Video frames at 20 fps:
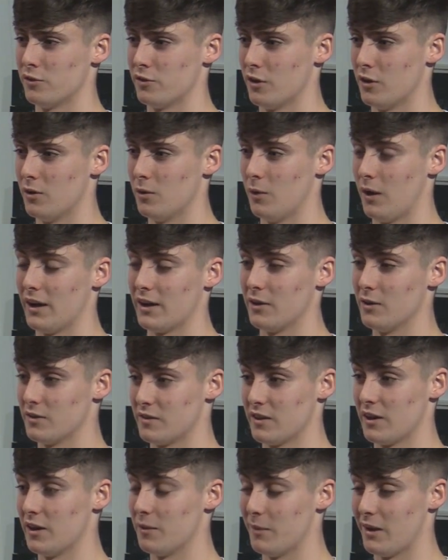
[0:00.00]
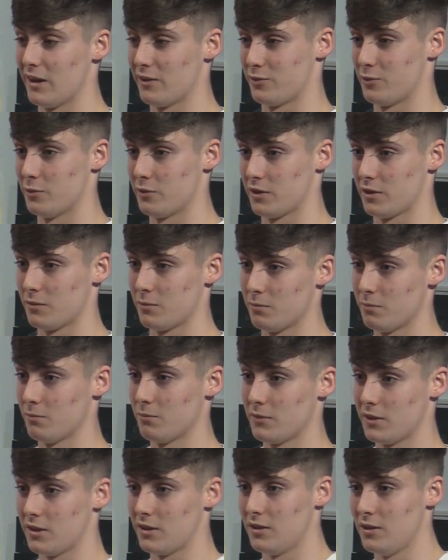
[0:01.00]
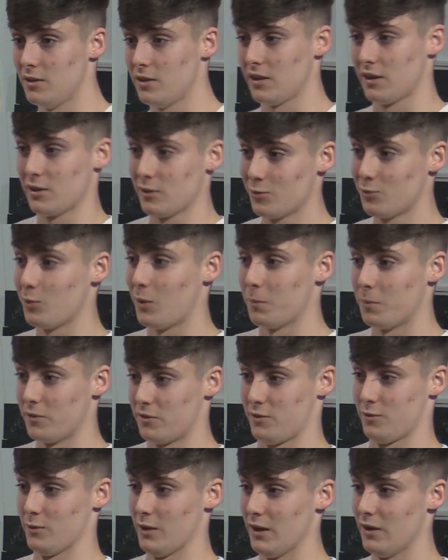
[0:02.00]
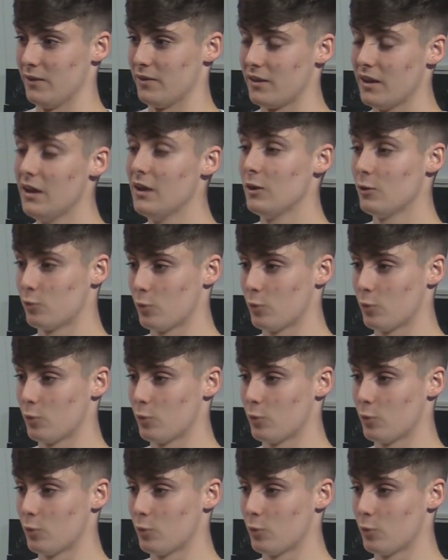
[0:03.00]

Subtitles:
So I goes to the guy mastering, I was like, can you like swap this around?